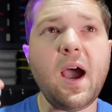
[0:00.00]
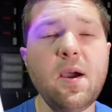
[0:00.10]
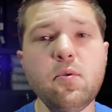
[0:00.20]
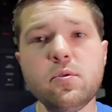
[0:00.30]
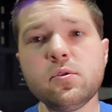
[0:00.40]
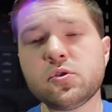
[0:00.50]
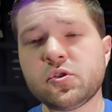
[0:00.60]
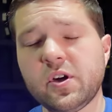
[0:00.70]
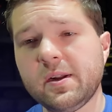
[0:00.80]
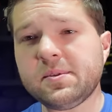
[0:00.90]
I will
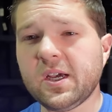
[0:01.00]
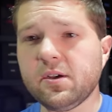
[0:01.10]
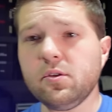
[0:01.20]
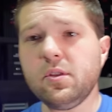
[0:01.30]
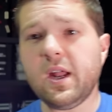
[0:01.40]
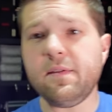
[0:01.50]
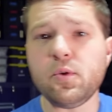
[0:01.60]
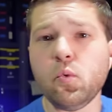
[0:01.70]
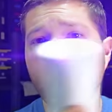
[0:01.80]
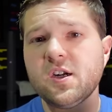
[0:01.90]
straight up tell you that if
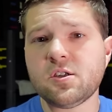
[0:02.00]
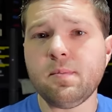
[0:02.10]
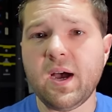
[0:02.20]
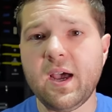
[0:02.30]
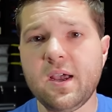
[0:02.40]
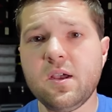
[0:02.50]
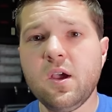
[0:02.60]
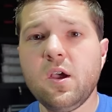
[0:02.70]
you watched my